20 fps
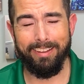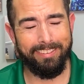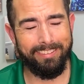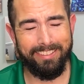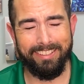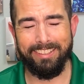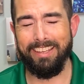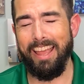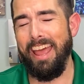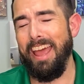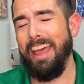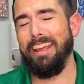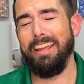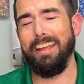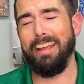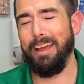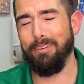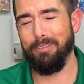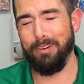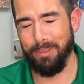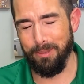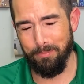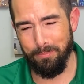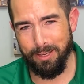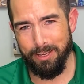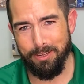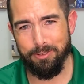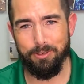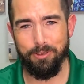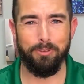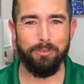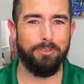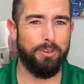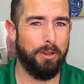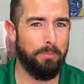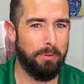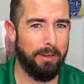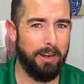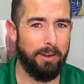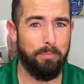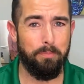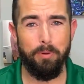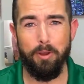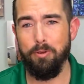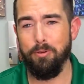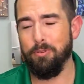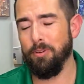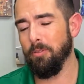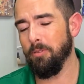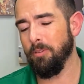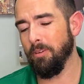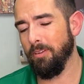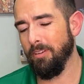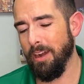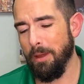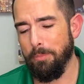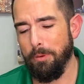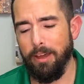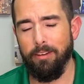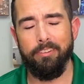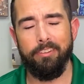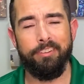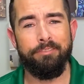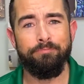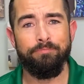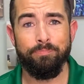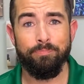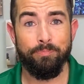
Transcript: just hanging out at the beach or jumping on a boat, going to Crab Island.